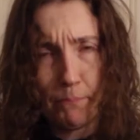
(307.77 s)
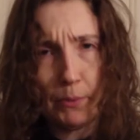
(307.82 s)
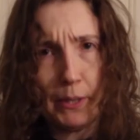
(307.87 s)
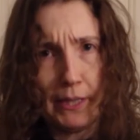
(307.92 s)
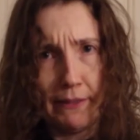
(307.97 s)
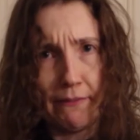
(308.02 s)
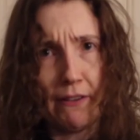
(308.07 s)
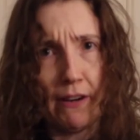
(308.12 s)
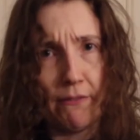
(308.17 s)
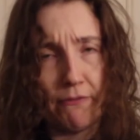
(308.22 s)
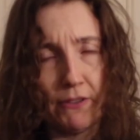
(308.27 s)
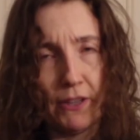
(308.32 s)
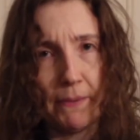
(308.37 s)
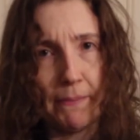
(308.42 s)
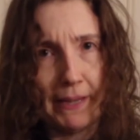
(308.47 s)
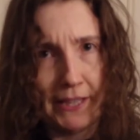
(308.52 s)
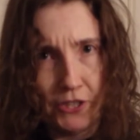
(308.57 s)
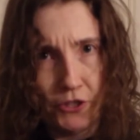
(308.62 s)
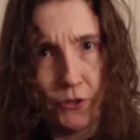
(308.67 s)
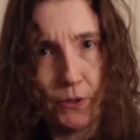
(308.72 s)
Pretty rough on
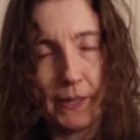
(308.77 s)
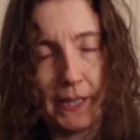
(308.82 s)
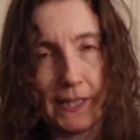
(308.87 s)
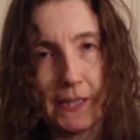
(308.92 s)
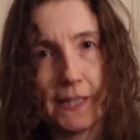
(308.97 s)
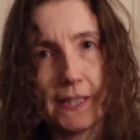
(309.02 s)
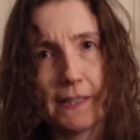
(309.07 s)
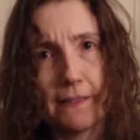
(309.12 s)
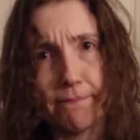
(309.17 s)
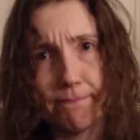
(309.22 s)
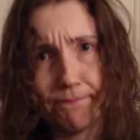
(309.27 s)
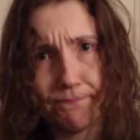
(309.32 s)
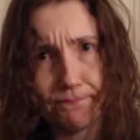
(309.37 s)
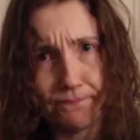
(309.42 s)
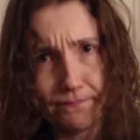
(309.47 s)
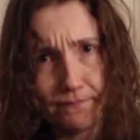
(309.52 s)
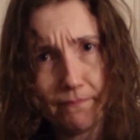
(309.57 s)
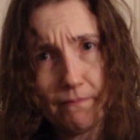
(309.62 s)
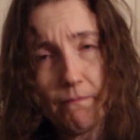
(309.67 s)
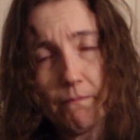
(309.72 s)
my joints
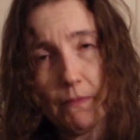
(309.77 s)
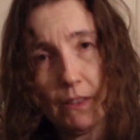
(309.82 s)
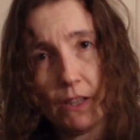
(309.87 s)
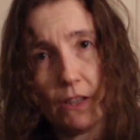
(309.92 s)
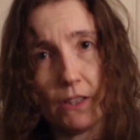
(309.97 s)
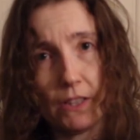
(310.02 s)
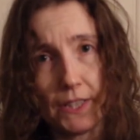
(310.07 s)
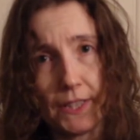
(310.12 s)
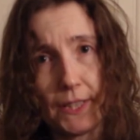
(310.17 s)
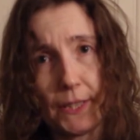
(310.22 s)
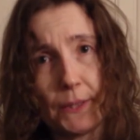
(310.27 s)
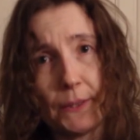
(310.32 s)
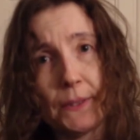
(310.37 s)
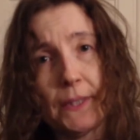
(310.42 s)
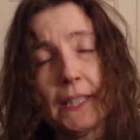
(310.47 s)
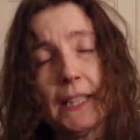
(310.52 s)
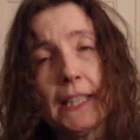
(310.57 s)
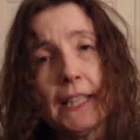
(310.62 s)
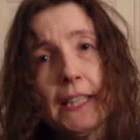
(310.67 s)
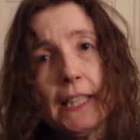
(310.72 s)
also.